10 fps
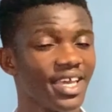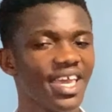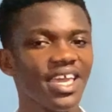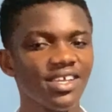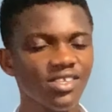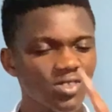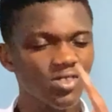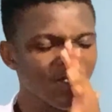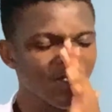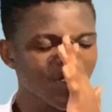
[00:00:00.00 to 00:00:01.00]

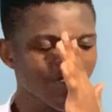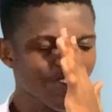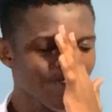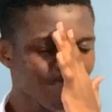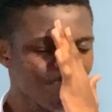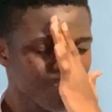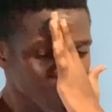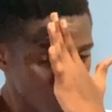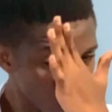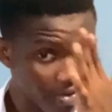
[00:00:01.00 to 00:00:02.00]
into push your
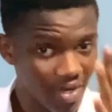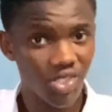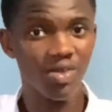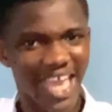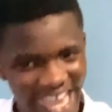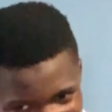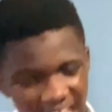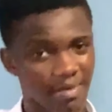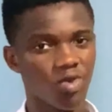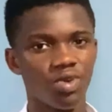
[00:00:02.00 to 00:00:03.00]
results and claim a
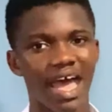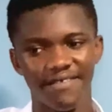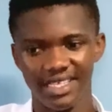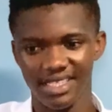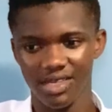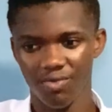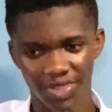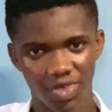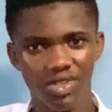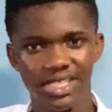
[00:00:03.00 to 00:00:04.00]
good harvest
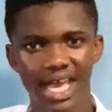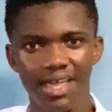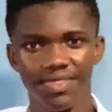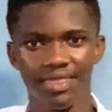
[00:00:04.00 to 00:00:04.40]
with your tithe.